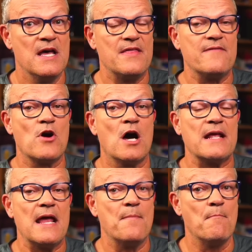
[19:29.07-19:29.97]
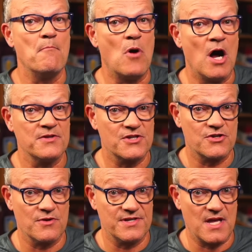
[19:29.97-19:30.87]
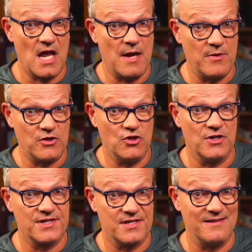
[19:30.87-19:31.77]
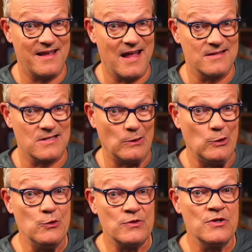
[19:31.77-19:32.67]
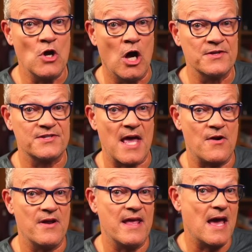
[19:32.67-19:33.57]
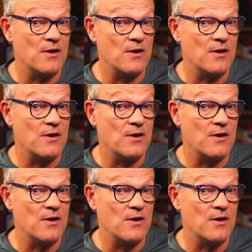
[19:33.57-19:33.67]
They've got a monstrous game at Goodison against Luton on Saturday,